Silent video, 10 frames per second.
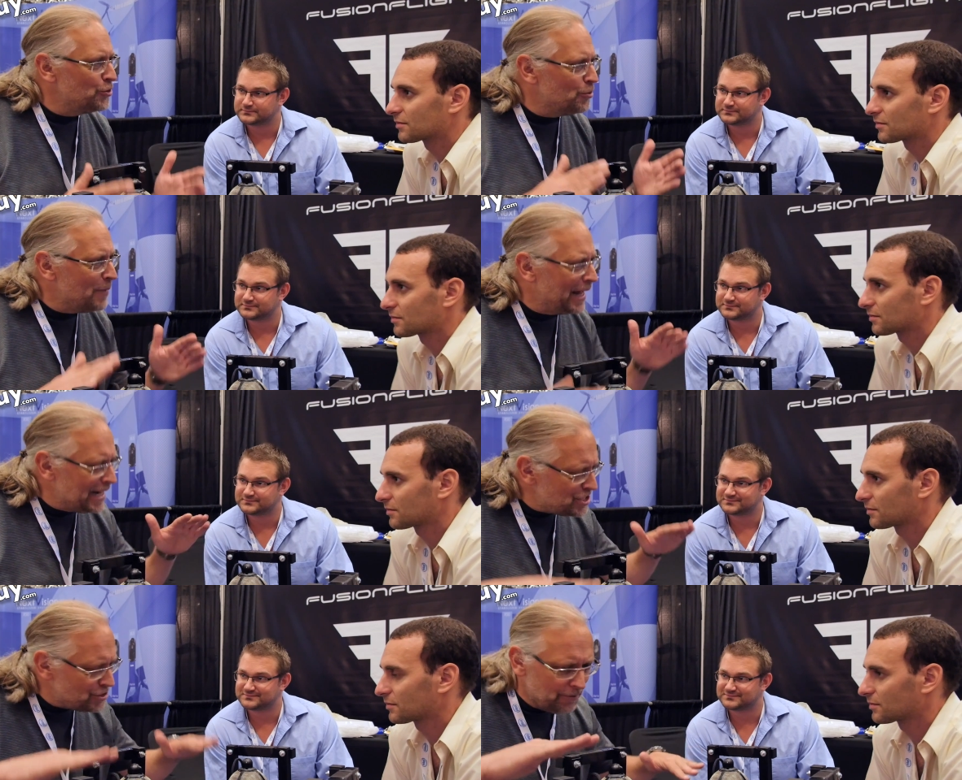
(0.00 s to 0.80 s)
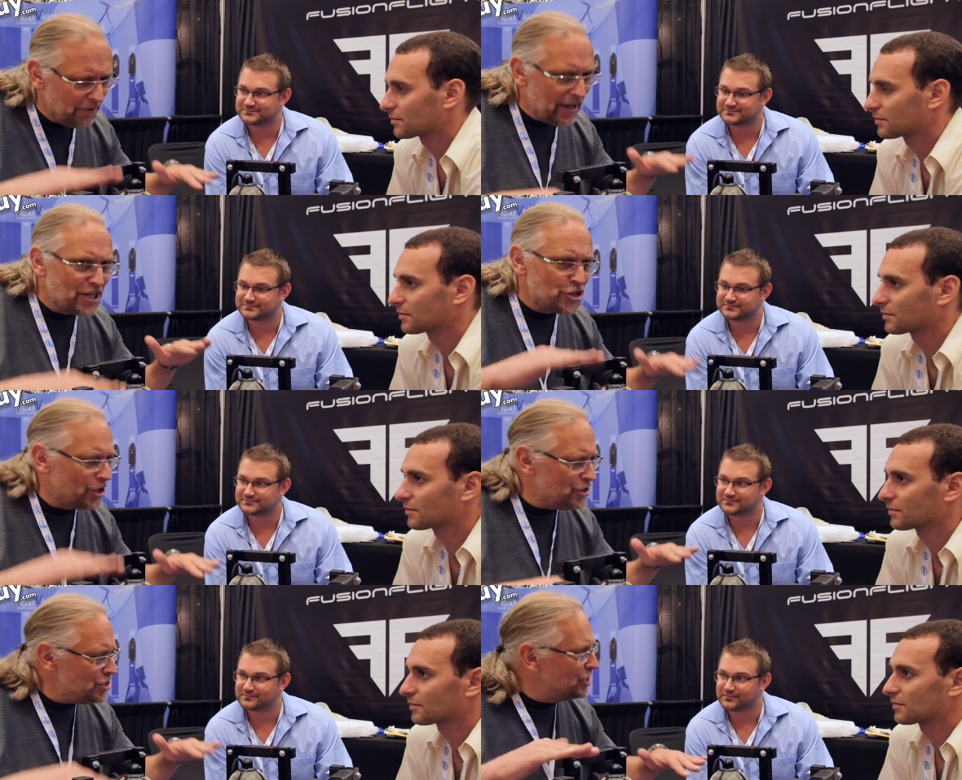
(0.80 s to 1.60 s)
Speaker 1: do you manage to
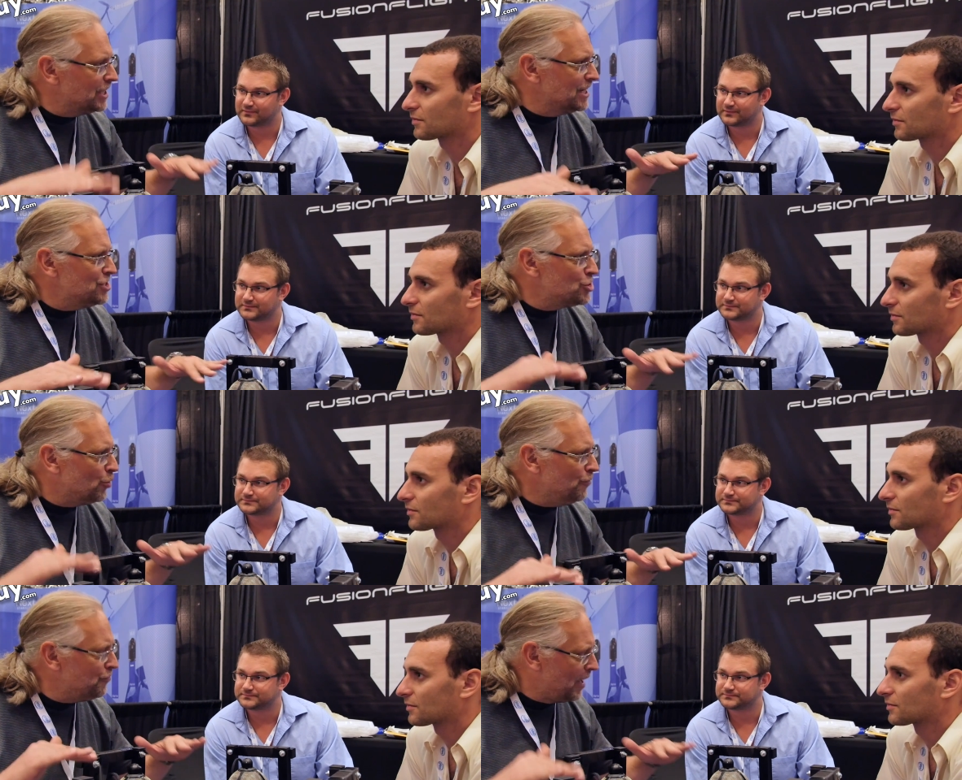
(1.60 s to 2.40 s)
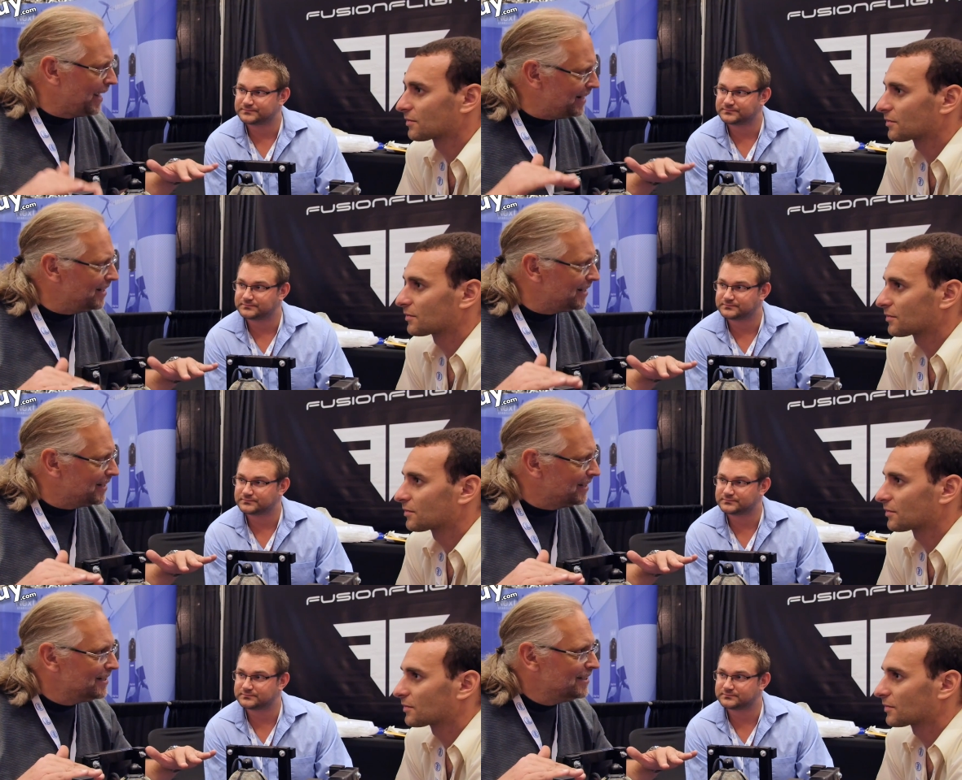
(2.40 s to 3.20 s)
adjust these so finely
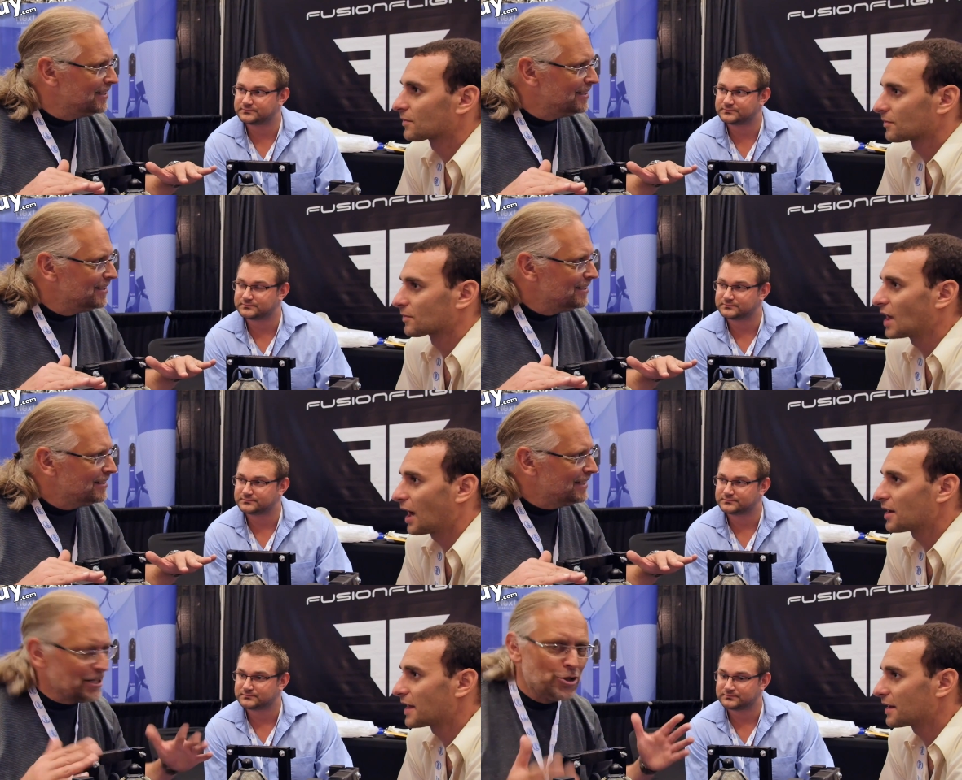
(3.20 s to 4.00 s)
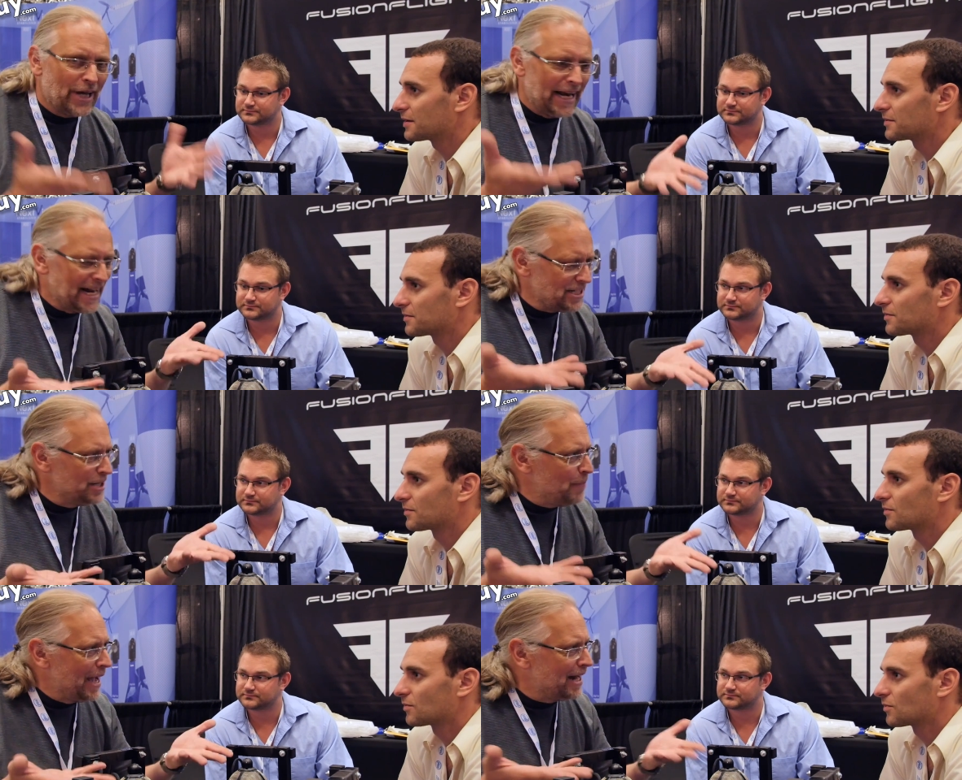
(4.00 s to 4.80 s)
yeah. that you can actually
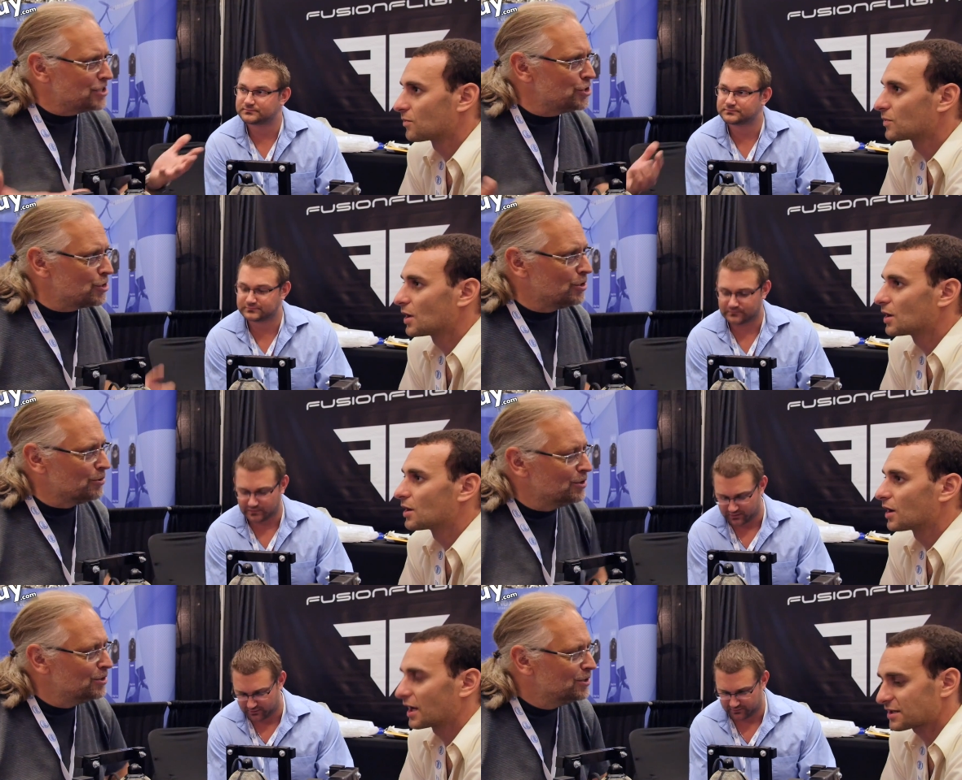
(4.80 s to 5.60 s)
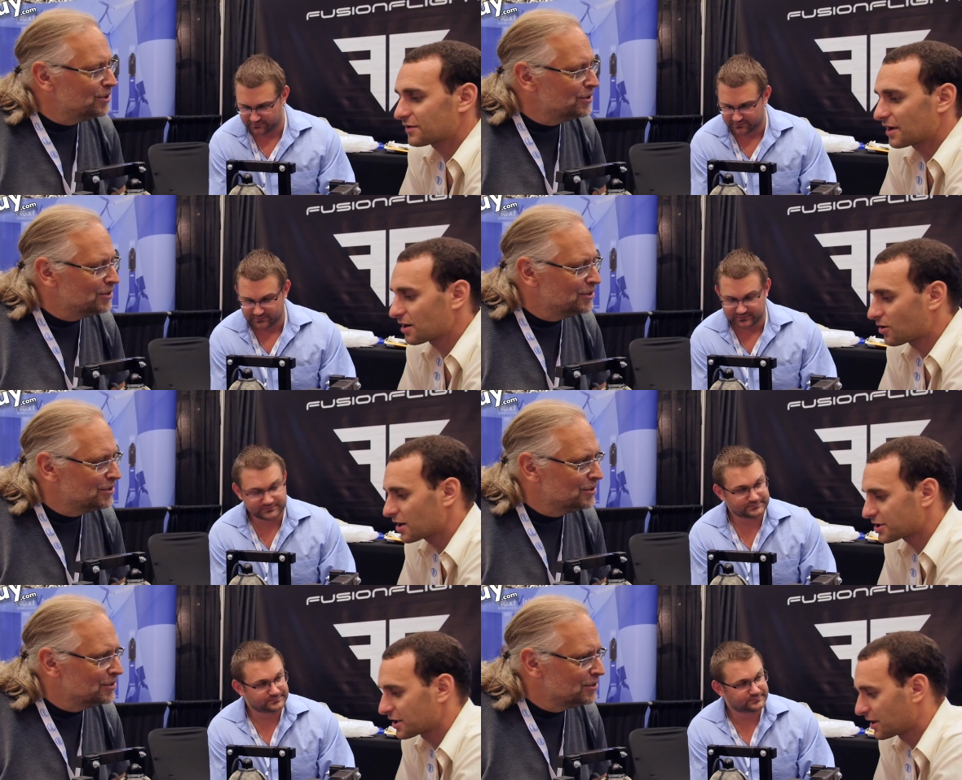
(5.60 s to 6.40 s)
balance
Speaker 2: a drone? That's a very good
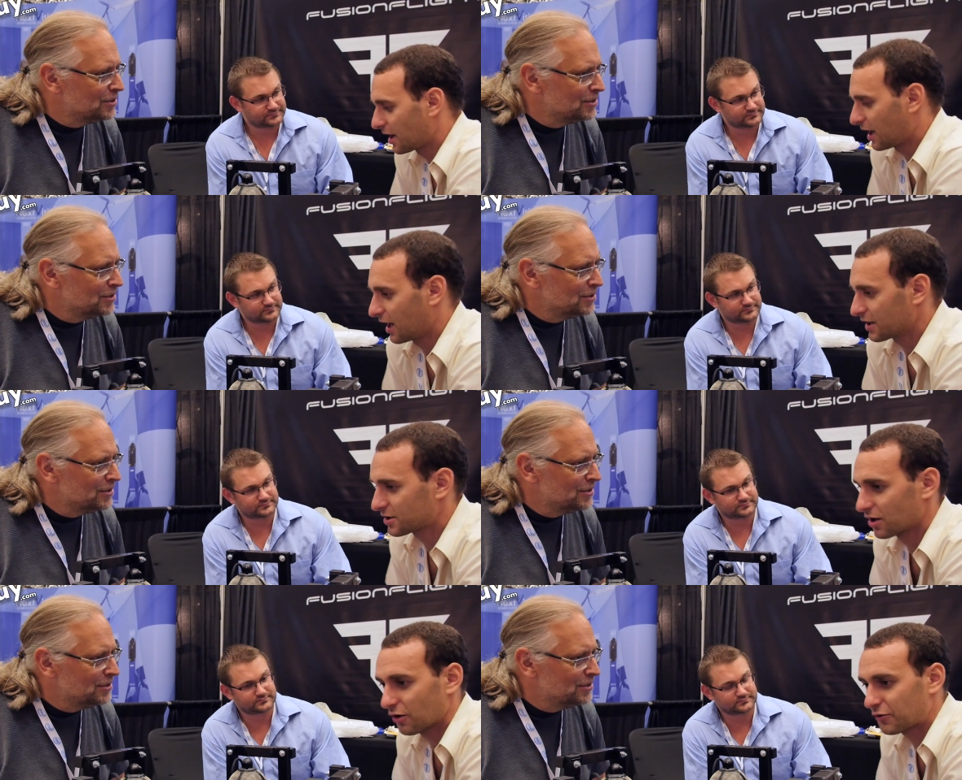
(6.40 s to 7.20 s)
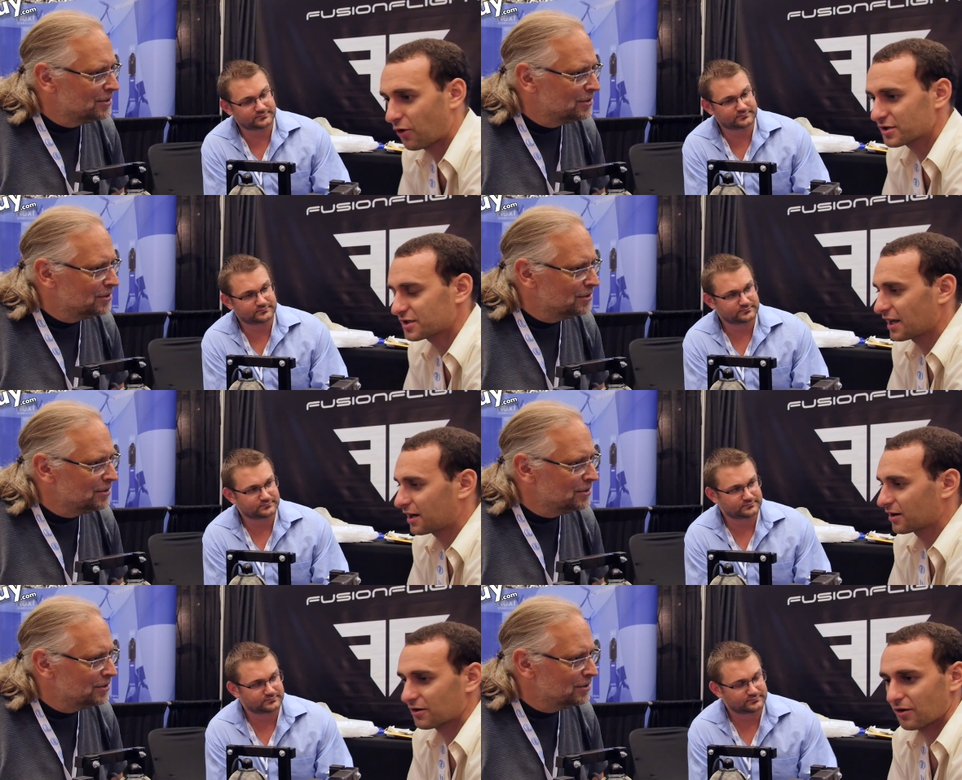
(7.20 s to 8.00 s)
question. Uh, so of course, like
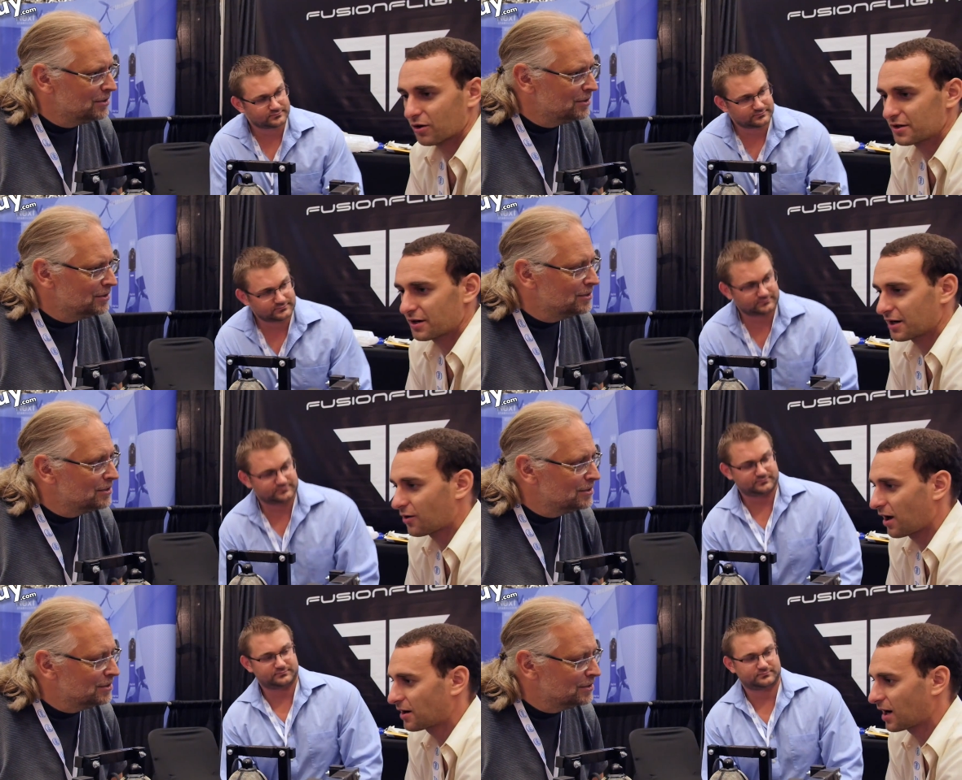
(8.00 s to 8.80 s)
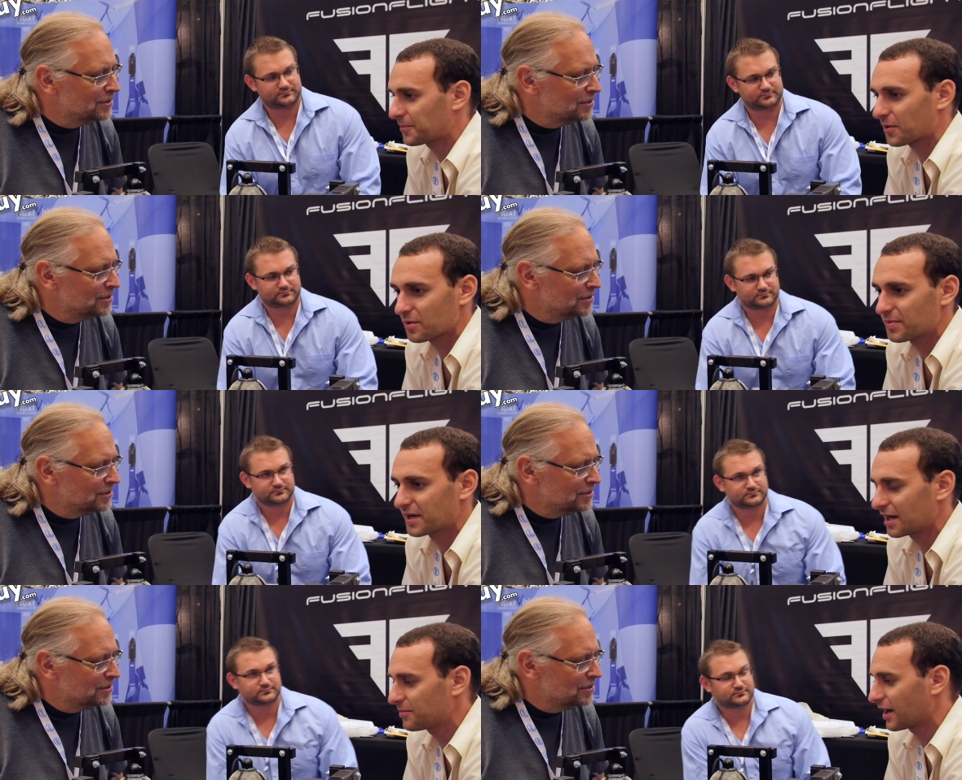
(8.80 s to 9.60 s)
an ordinary quadcopter, we
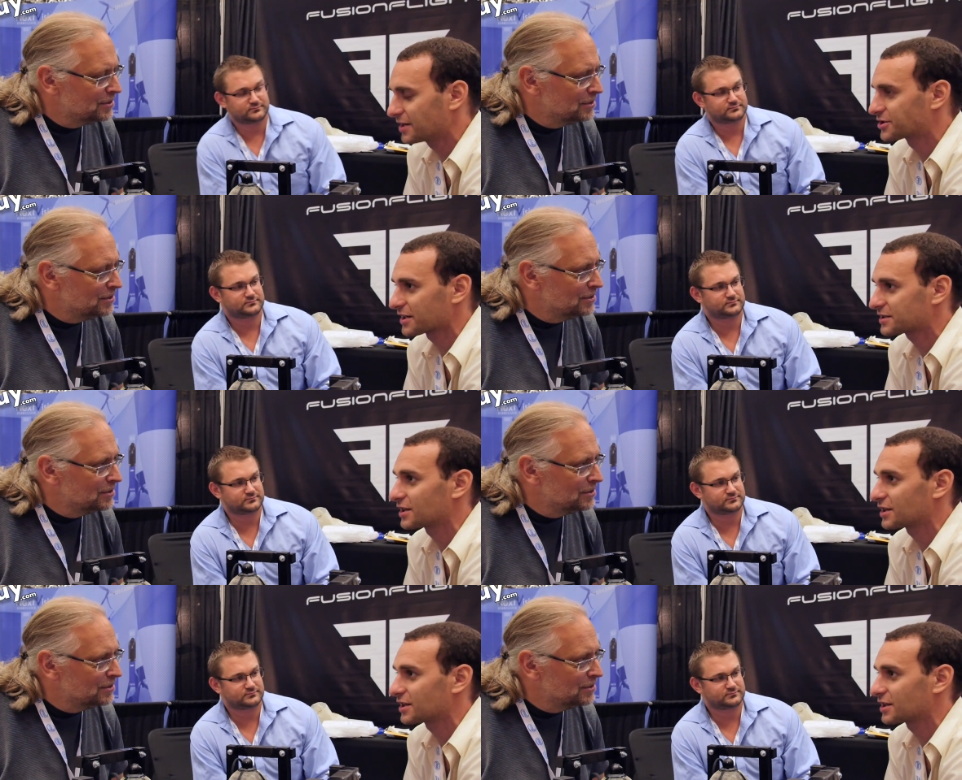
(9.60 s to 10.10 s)
begin by adjust,